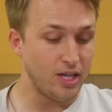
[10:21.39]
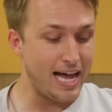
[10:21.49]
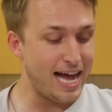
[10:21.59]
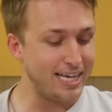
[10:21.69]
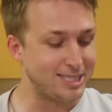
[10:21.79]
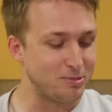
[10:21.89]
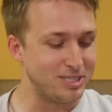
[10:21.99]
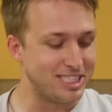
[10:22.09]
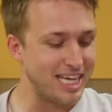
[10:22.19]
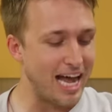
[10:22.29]
class
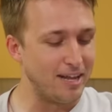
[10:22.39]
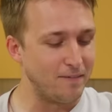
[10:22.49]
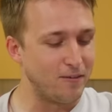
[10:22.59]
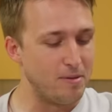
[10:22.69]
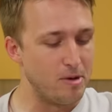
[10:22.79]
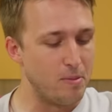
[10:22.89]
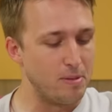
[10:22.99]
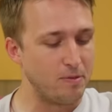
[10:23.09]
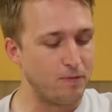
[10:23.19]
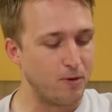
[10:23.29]
was silent for a
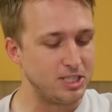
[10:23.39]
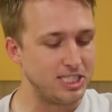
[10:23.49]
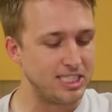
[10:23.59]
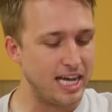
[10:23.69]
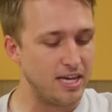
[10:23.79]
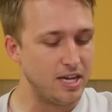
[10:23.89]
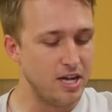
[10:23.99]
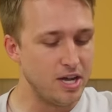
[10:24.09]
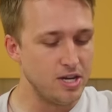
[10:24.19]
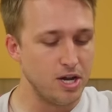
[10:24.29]
moment before she said,
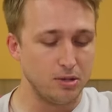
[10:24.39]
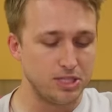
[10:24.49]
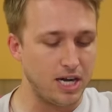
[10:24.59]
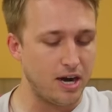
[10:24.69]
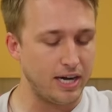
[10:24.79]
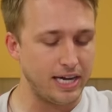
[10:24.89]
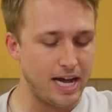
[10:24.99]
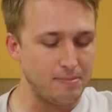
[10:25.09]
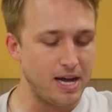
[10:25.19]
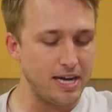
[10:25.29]
"No, sorry,
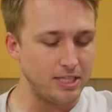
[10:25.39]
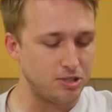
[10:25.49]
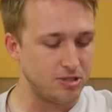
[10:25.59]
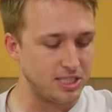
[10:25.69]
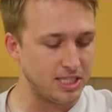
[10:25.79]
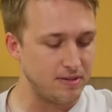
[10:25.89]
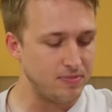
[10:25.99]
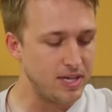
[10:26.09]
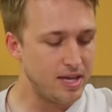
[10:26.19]
I'm not interested."